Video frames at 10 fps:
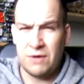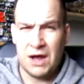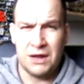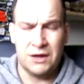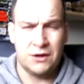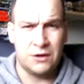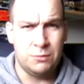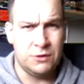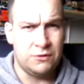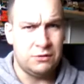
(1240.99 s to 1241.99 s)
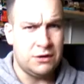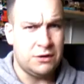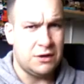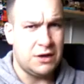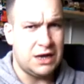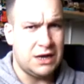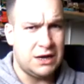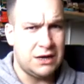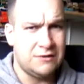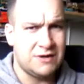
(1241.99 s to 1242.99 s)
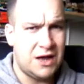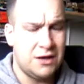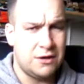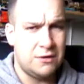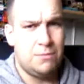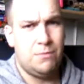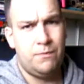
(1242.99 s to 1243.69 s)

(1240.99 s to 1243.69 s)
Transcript: Riley are going to be doing a tiger